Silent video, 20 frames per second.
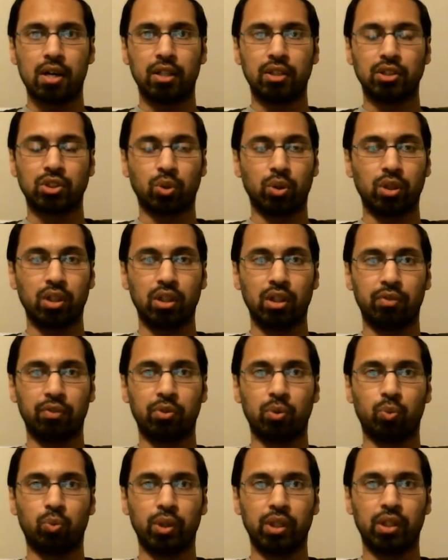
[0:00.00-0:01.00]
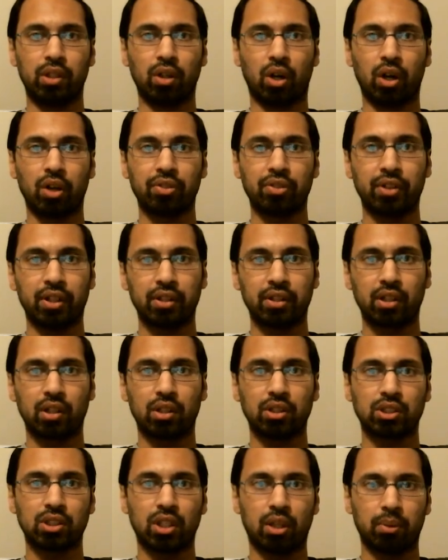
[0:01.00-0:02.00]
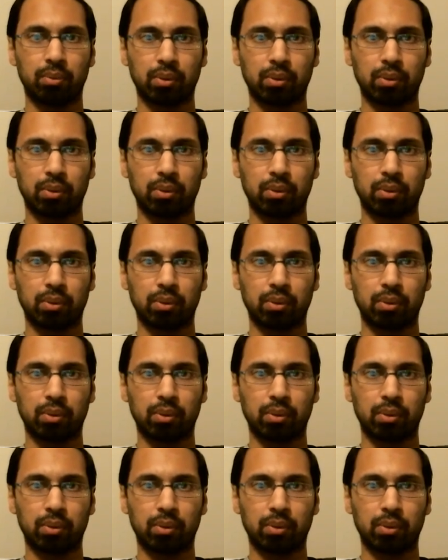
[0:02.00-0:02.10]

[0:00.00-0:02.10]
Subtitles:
So if you read authentic Islamic